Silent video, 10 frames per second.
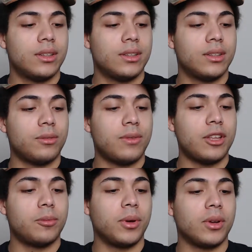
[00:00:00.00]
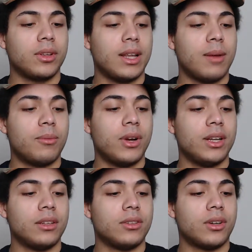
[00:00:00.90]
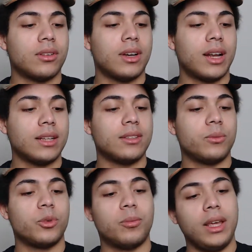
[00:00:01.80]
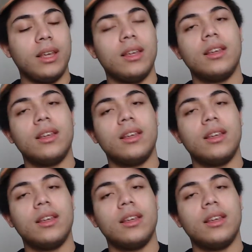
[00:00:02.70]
The first book that I'm reading in 2019 would be